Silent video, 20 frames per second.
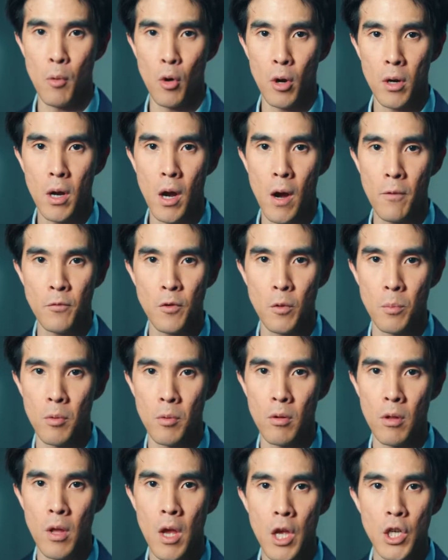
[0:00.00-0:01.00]
more
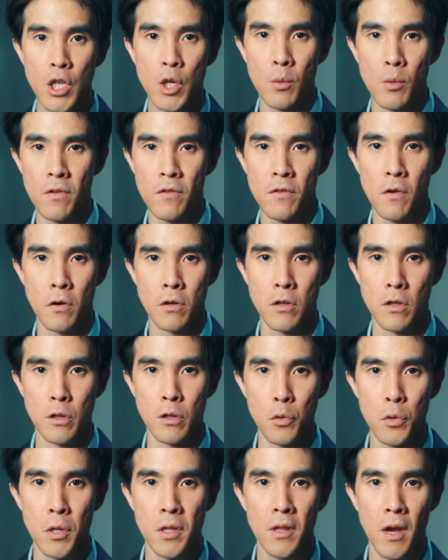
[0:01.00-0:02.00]
comfortable, she would start
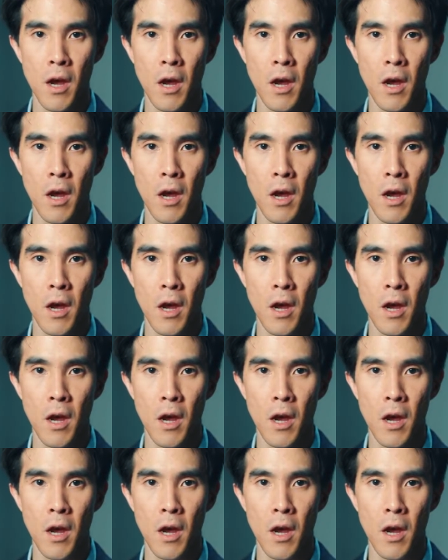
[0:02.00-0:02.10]
diluting the